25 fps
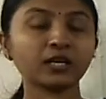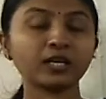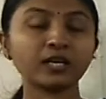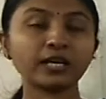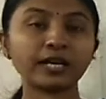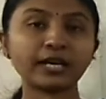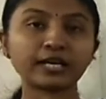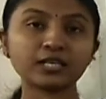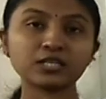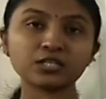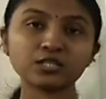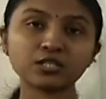
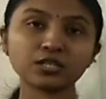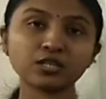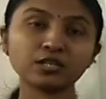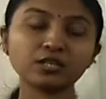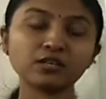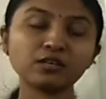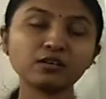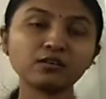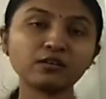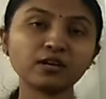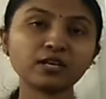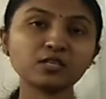
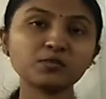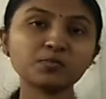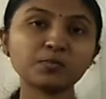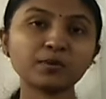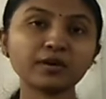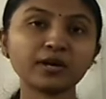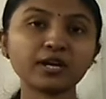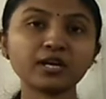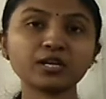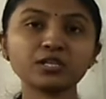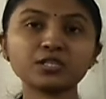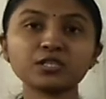external
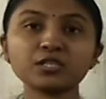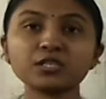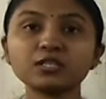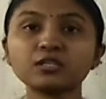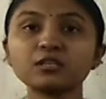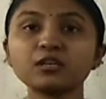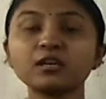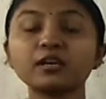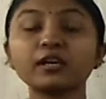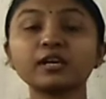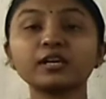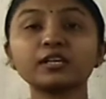respiration,
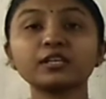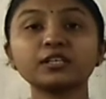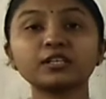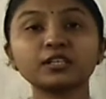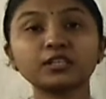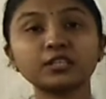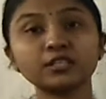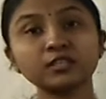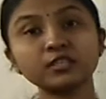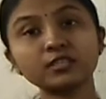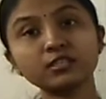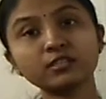
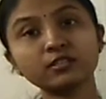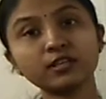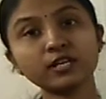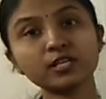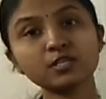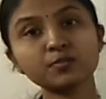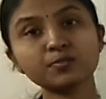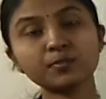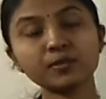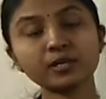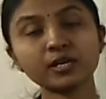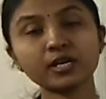internal
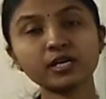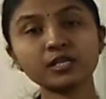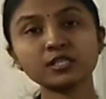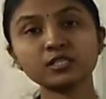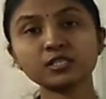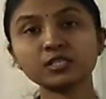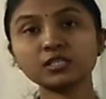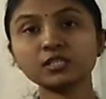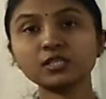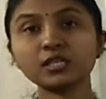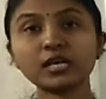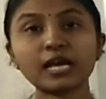
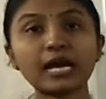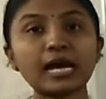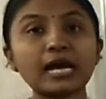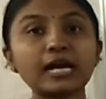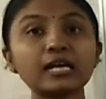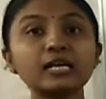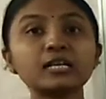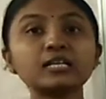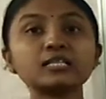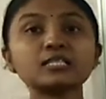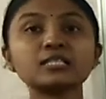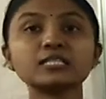respiration
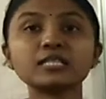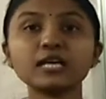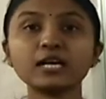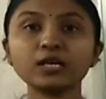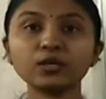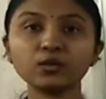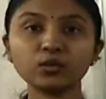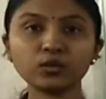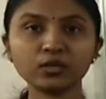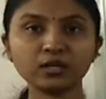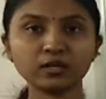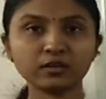and
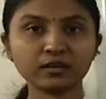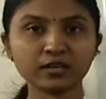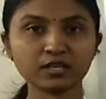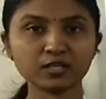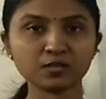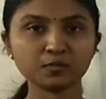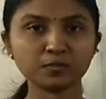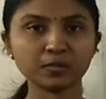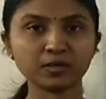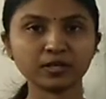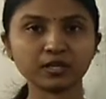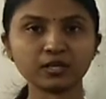cellular
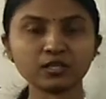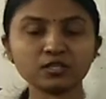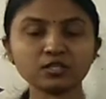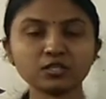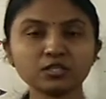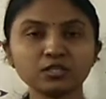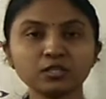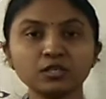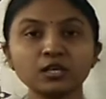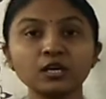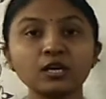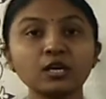
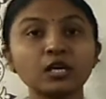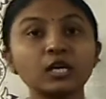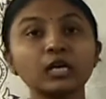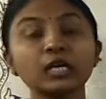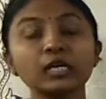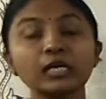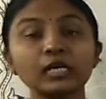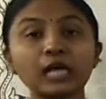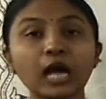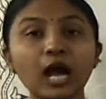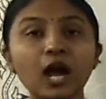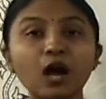respiration.
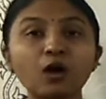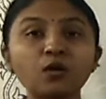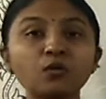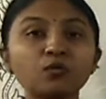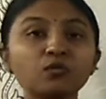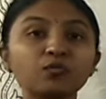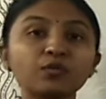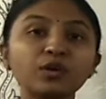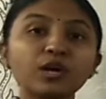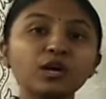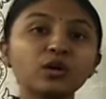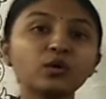Now
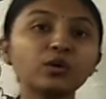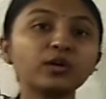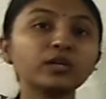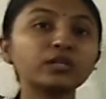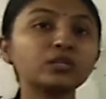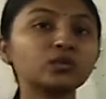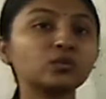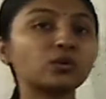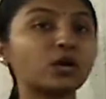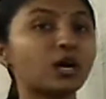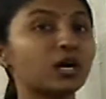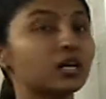we are
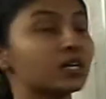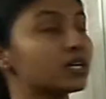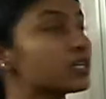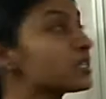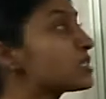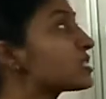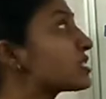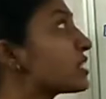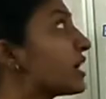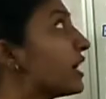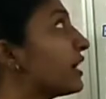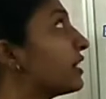going to
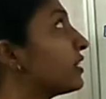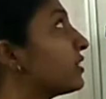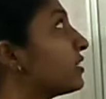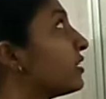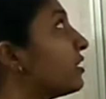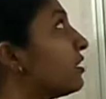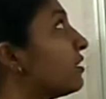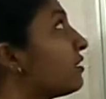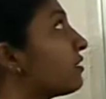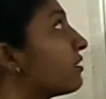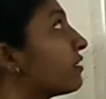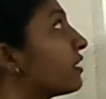understand
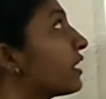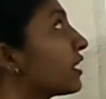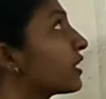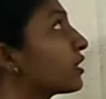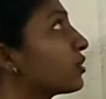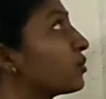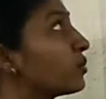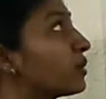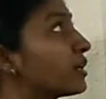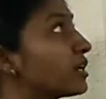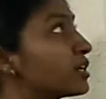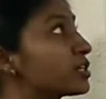the
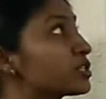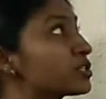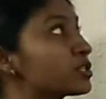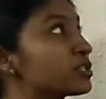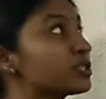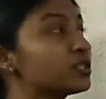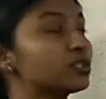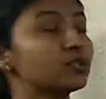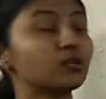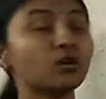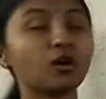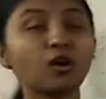
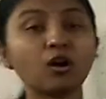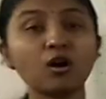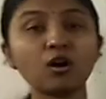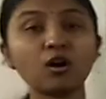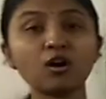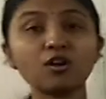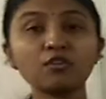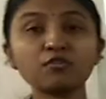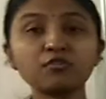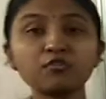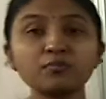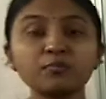regulation
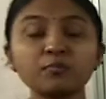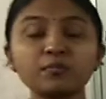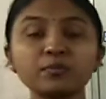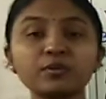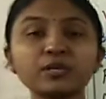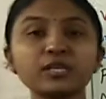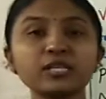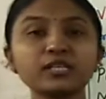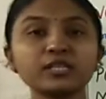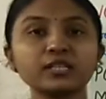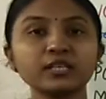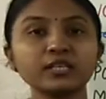of
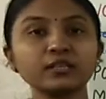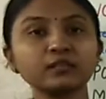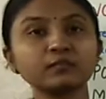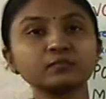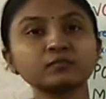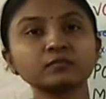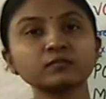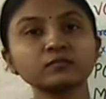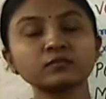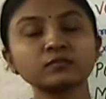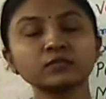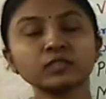breathing.
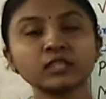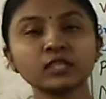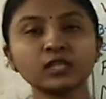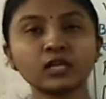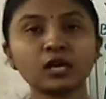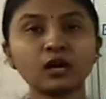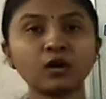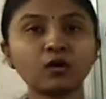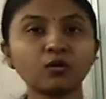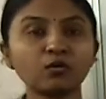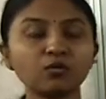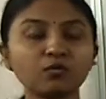
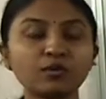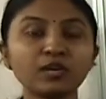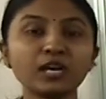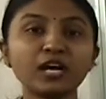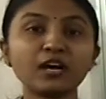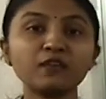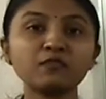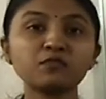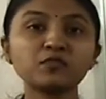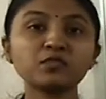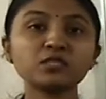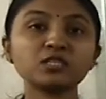Now we
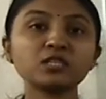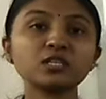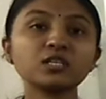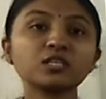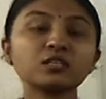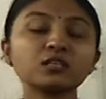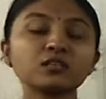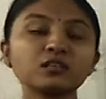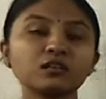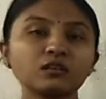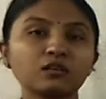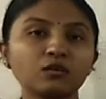have
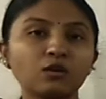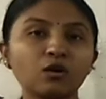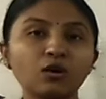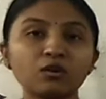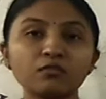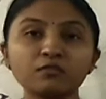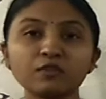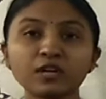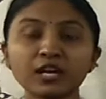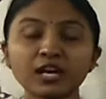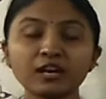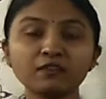seen or
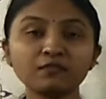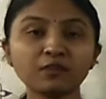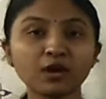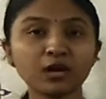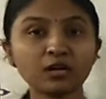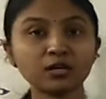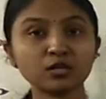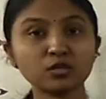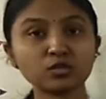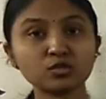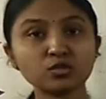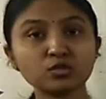we have
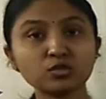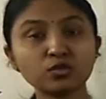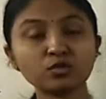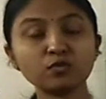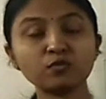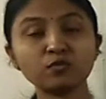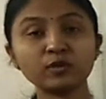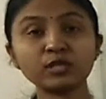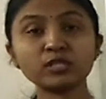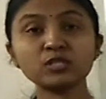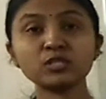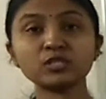
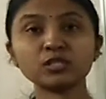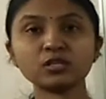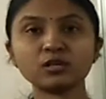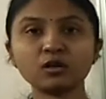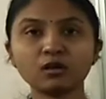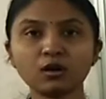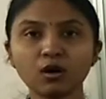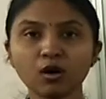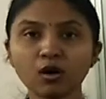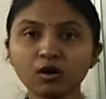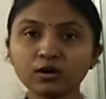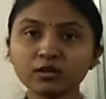understood which
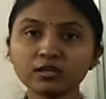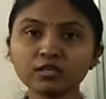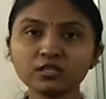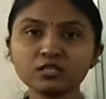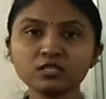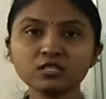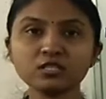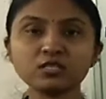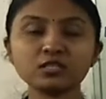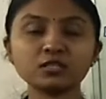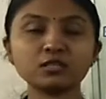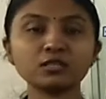
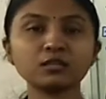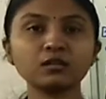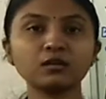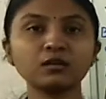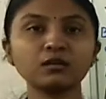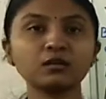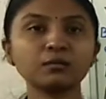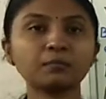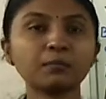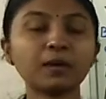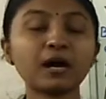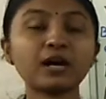organs
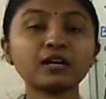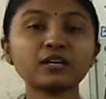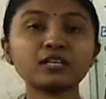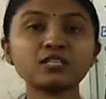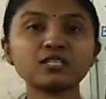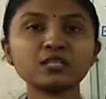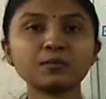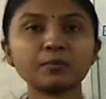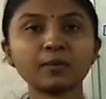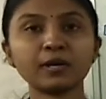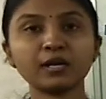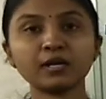
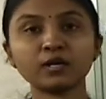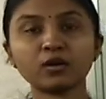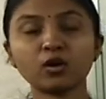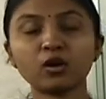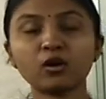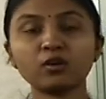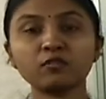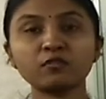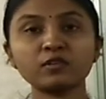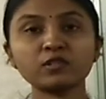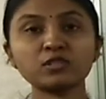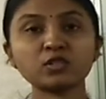participate
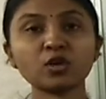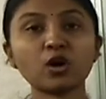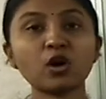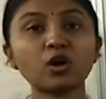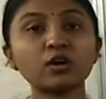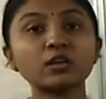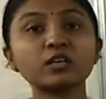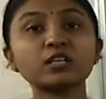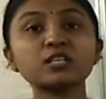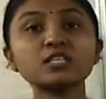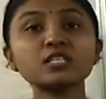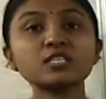or which
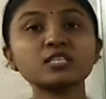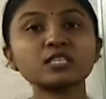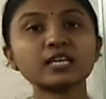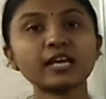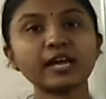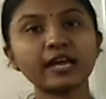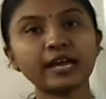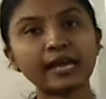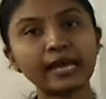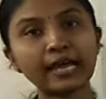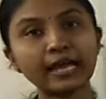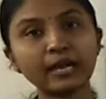organs
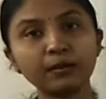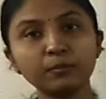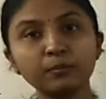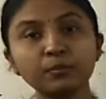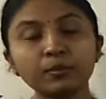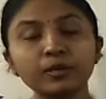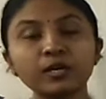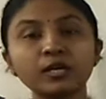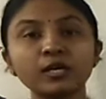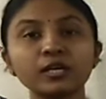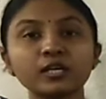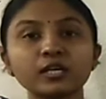help
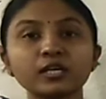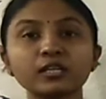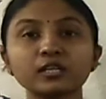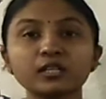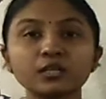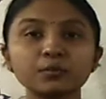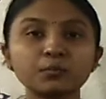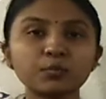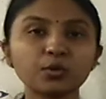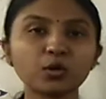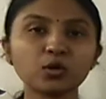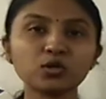in
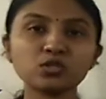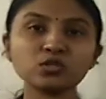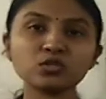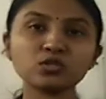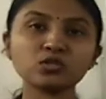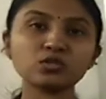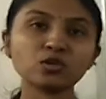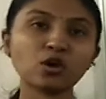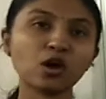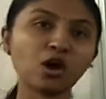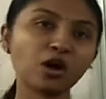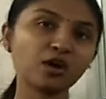the
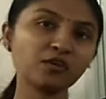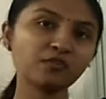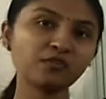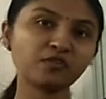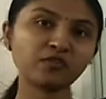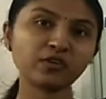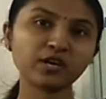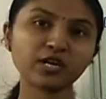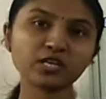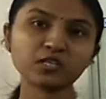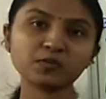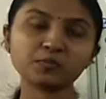process of
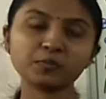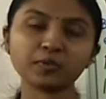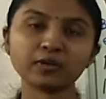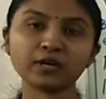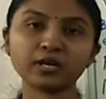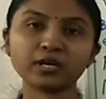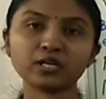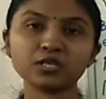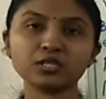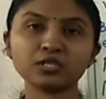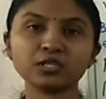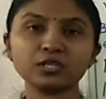
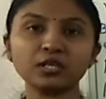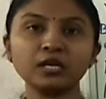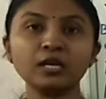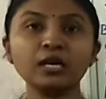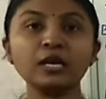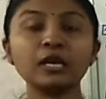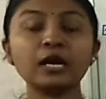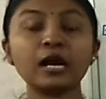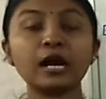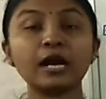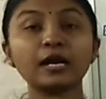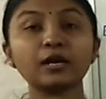respiration,
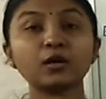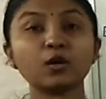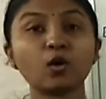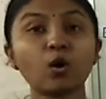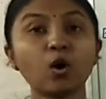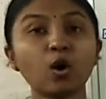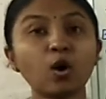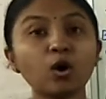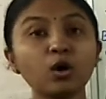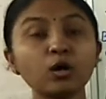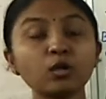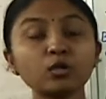and
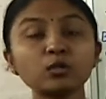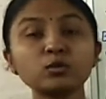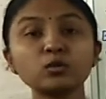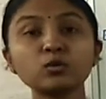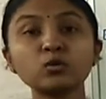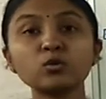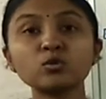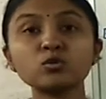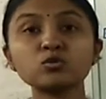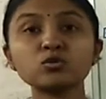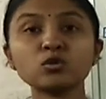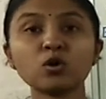all
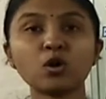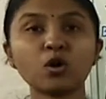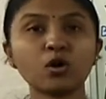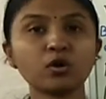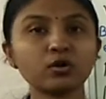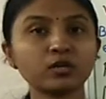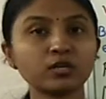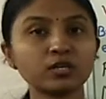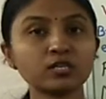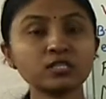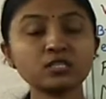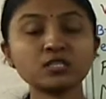those
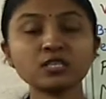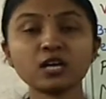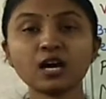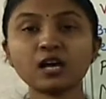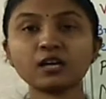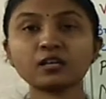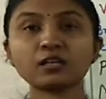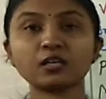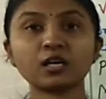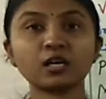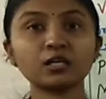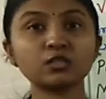organs
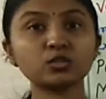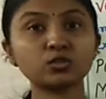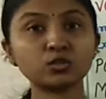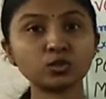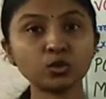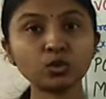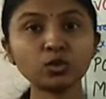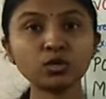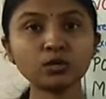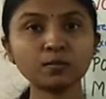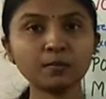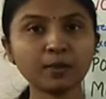are
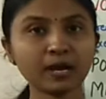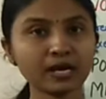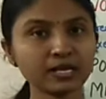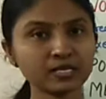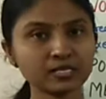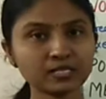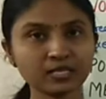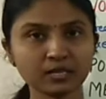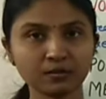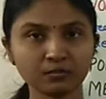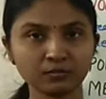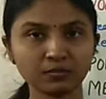controlled by
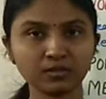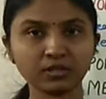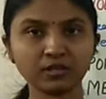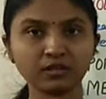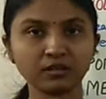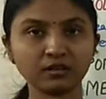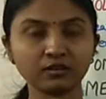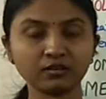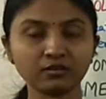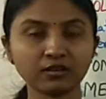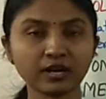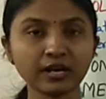something,
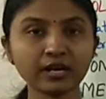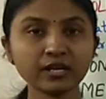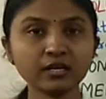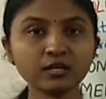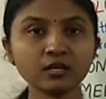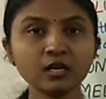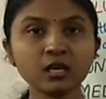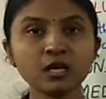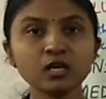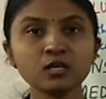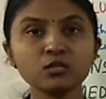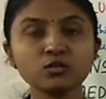right?
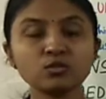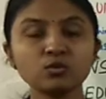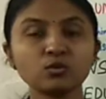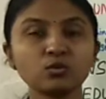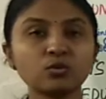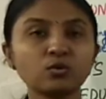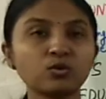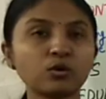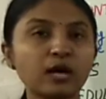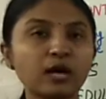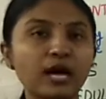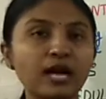
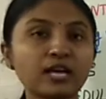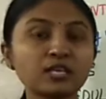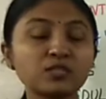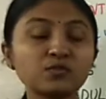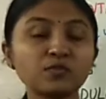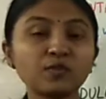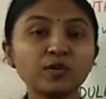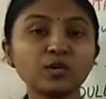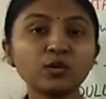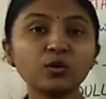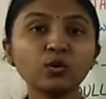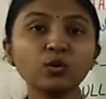So as
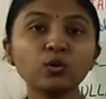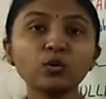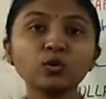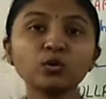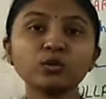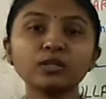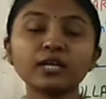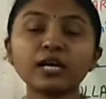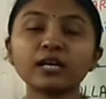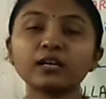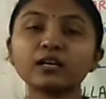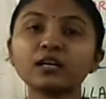we know
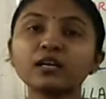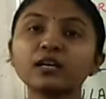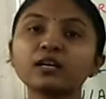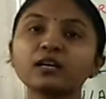that